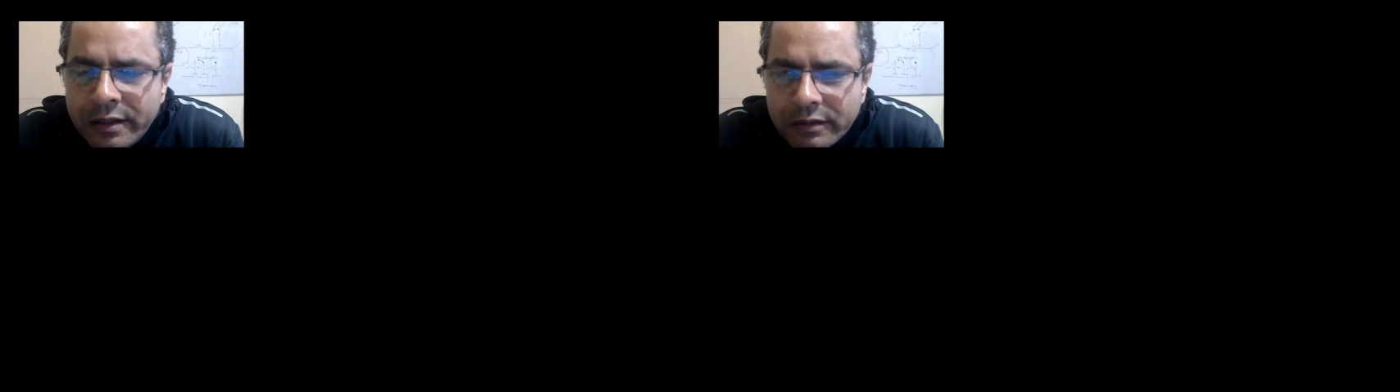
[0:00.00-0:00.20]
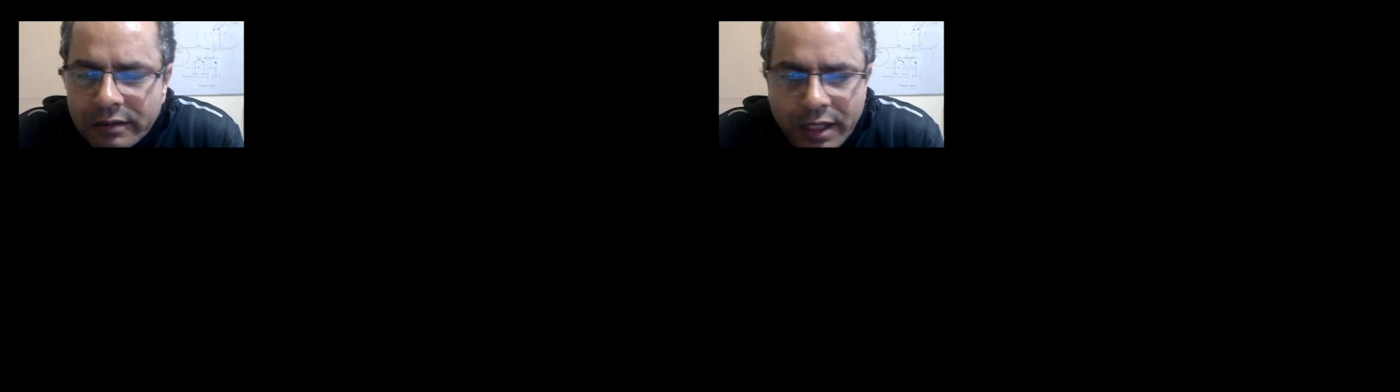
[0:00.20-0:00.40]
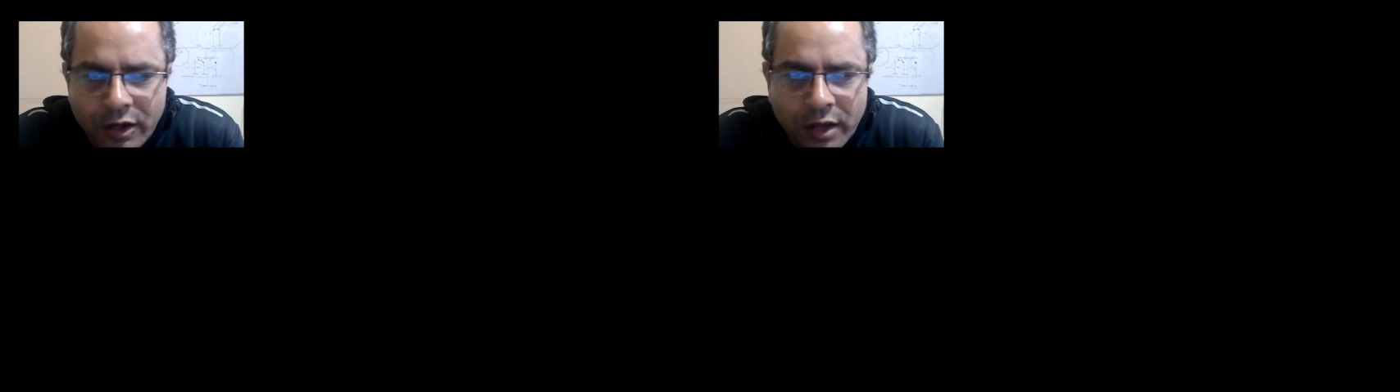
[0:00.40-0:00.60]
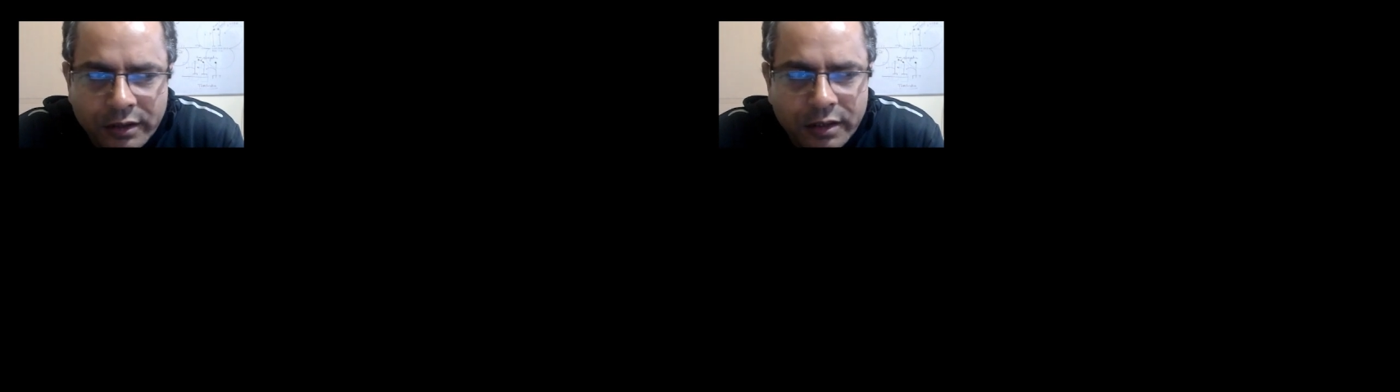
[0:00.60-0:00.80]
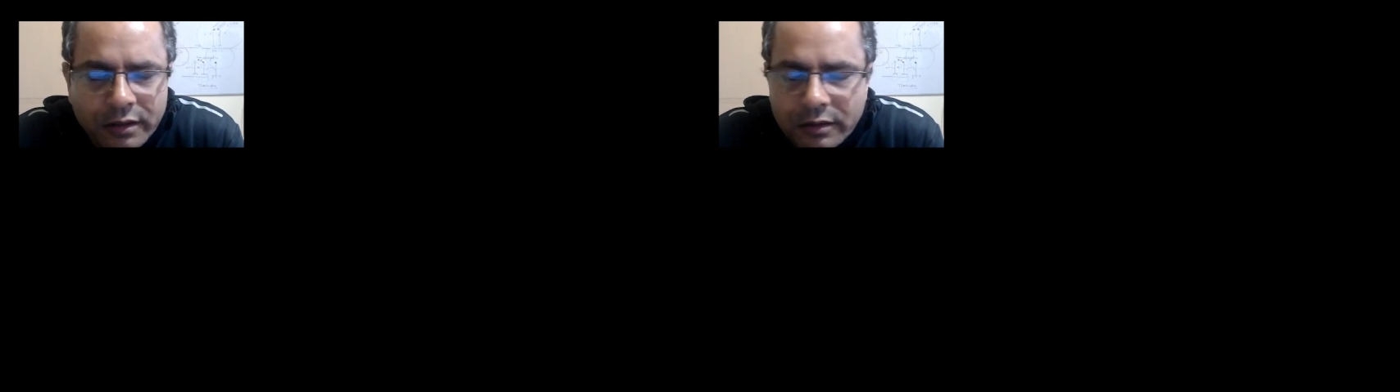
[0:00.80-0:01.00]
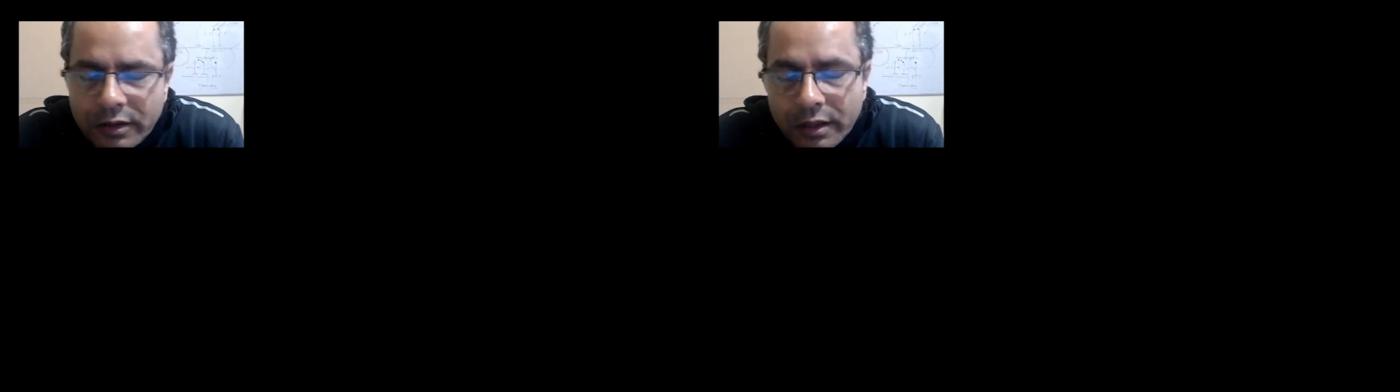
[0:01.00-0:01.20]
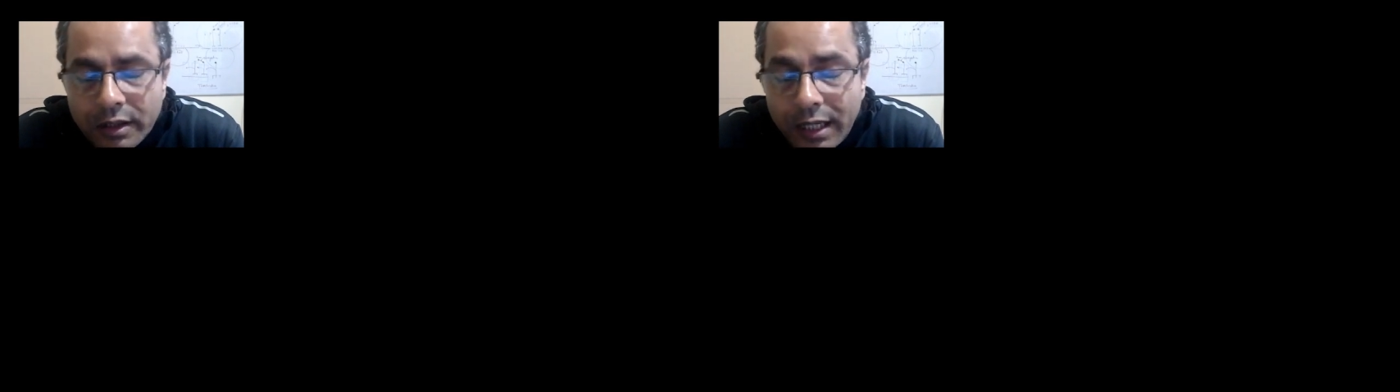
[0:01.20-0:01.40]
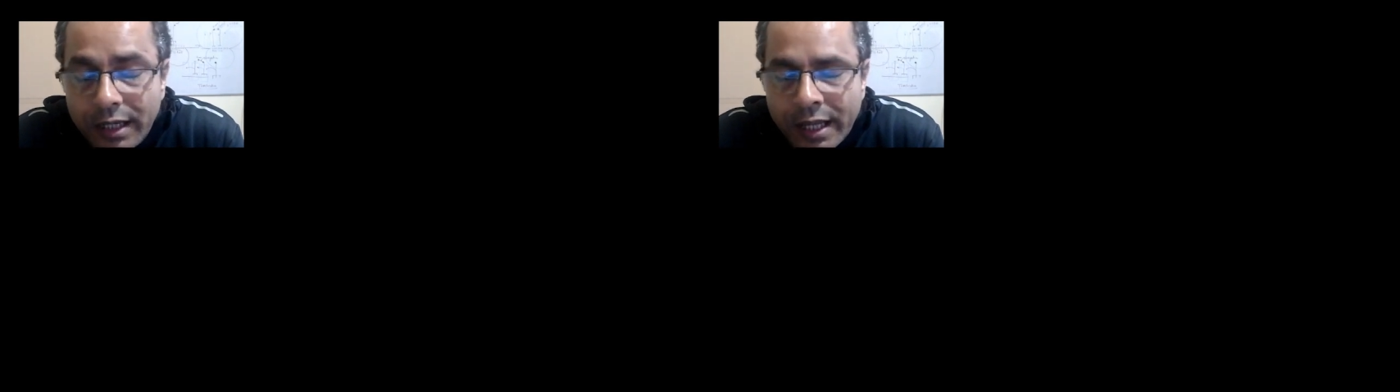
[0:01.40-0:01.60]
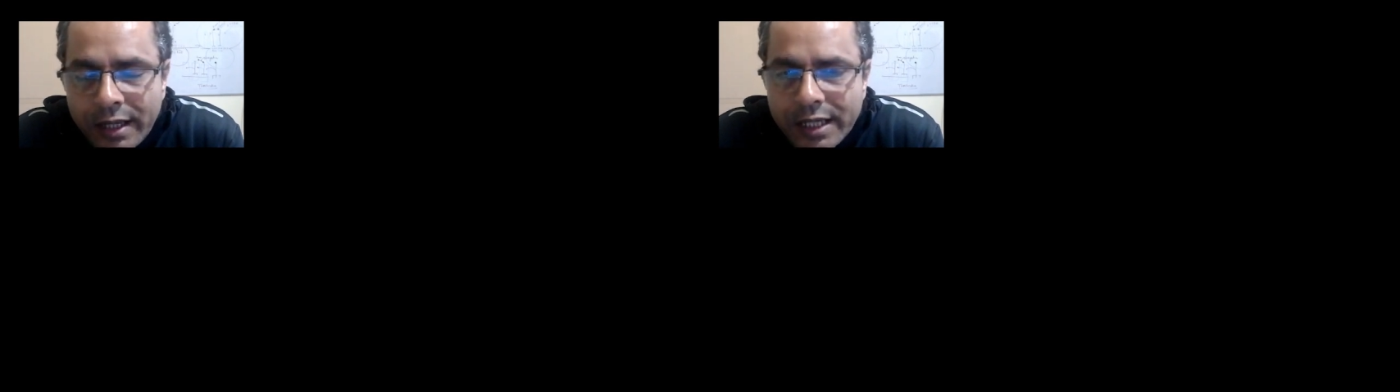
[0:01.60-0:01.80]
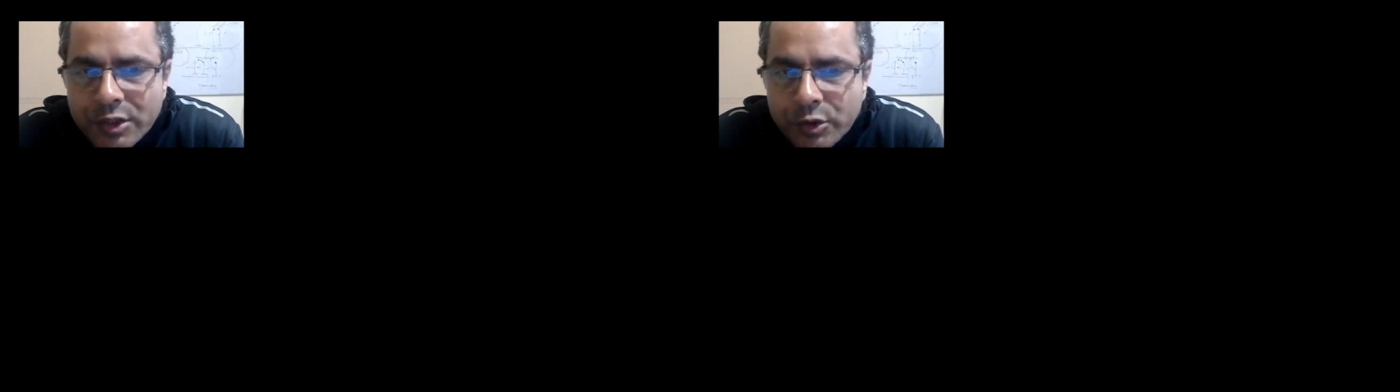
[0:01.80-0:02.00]
along the
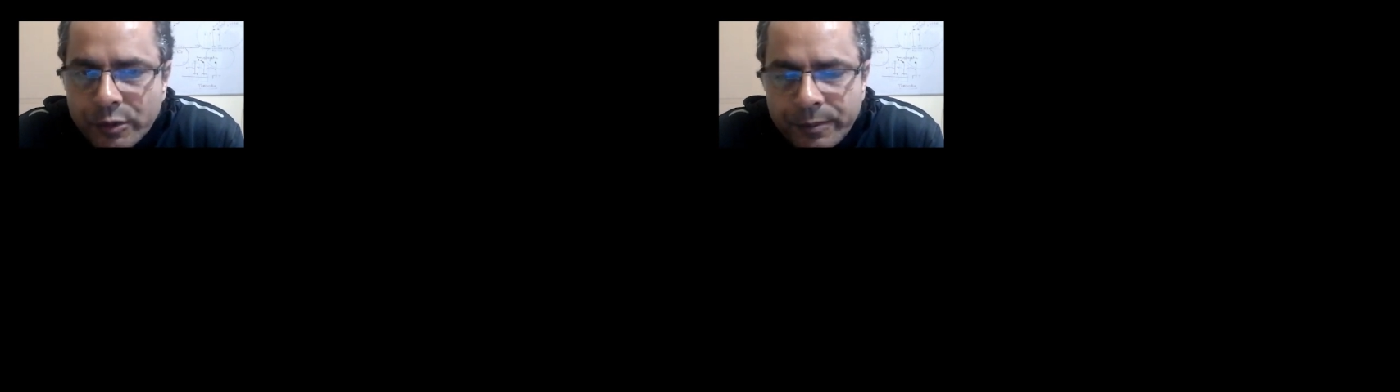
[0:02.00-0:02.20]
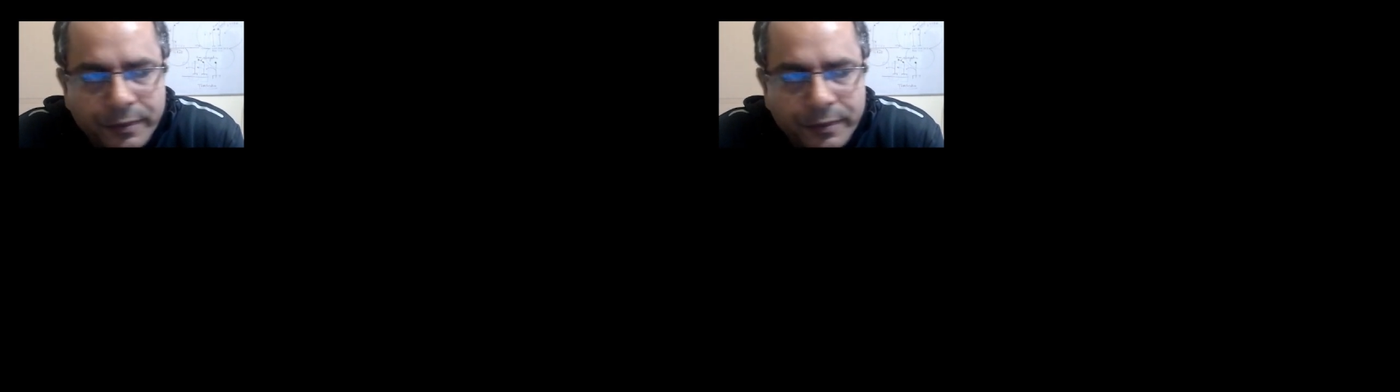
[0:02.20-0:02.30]
Henle's loop